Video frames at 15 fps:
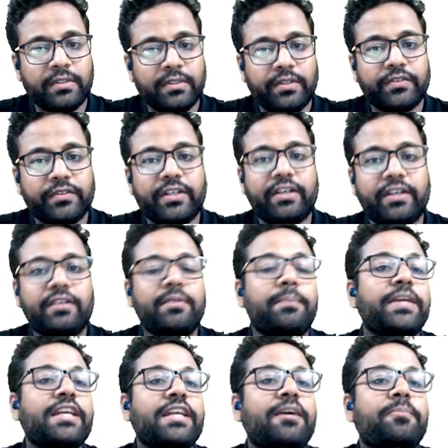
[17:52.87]
sir,
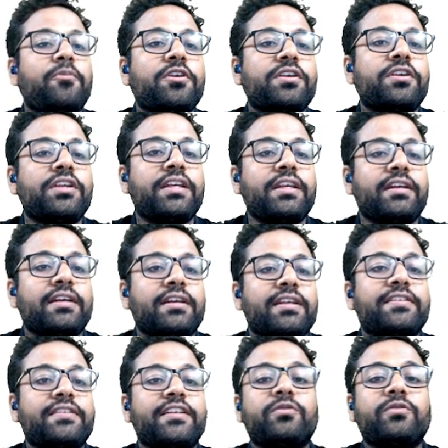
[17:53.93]
P upon T is
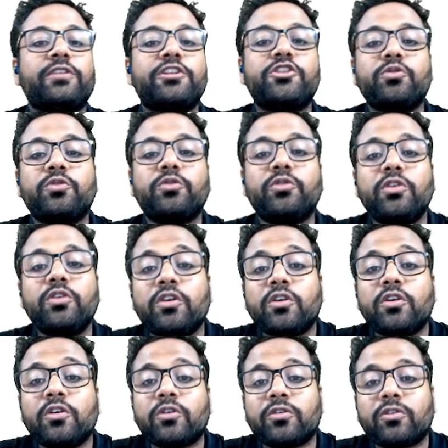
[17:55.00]
equals to
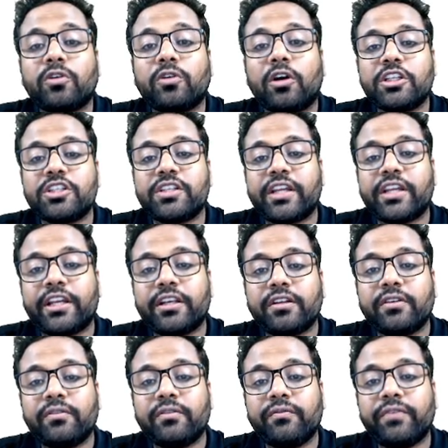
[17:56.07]
constant
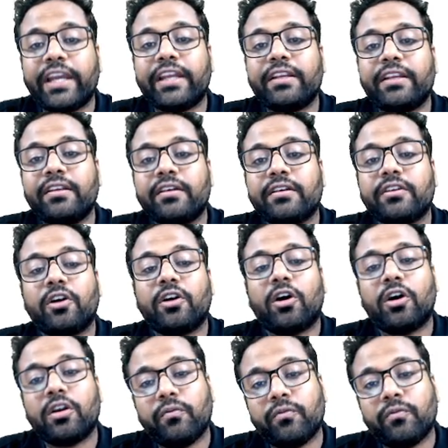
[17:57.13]
when
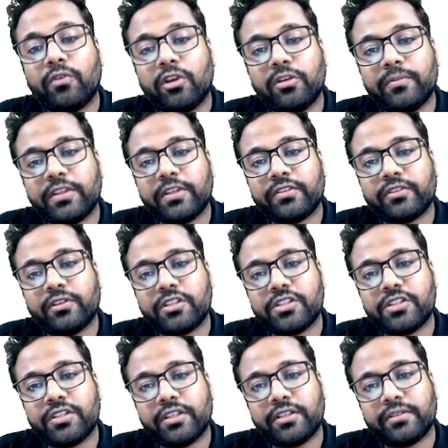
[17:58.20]
your volume is
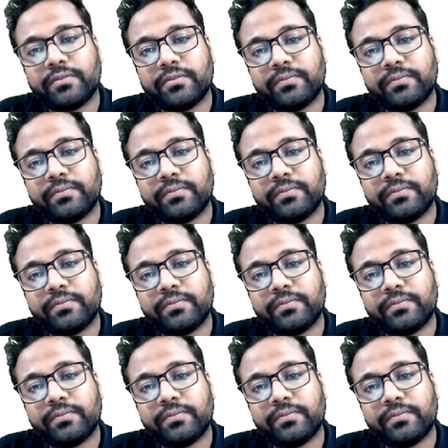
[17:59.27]
constant.